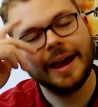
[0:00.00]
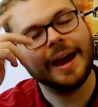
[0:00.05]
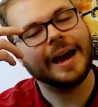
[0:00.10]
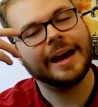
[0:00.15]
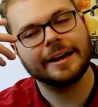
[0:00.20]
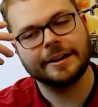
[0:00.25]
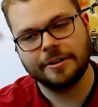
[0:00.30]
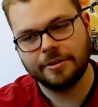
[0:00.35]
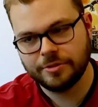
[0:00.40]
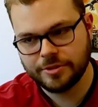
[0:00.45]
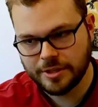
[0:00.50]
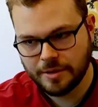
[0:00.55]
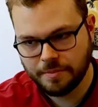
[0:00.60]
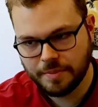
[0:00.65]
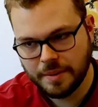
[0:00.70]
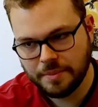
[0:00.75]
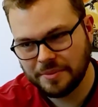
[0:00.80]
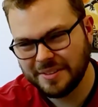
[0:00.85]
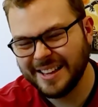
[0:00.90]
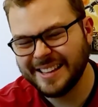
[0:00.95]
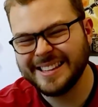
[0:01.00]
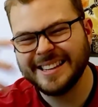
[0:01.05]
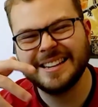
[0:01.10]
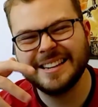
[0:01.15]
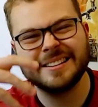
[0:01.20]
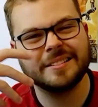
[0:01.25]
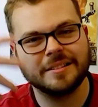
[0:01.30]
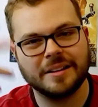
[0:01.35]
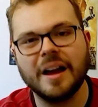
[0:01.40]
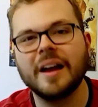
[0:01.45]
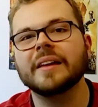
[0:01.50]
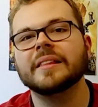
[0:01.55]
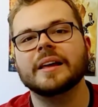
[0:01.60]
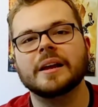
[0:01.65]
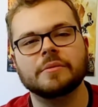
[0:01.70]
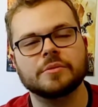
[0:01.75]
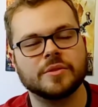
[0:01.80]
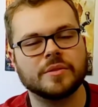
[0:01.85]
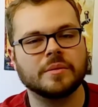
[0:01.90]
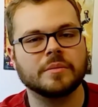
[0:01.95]
And I know some people that didn't like that
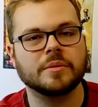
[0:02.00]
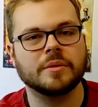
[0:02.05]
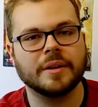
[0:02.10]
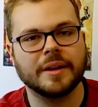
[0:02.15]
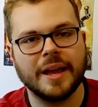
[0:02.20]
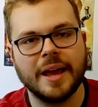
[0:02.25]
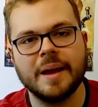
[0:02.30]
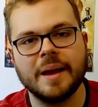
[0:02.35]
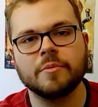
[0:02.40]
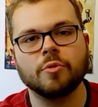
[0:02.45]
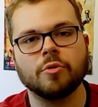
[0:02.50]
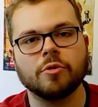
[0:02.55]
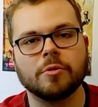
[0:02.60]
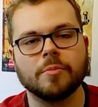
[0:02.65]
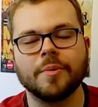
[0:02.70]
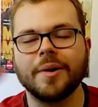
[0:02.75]
it was filmed on a camcorder,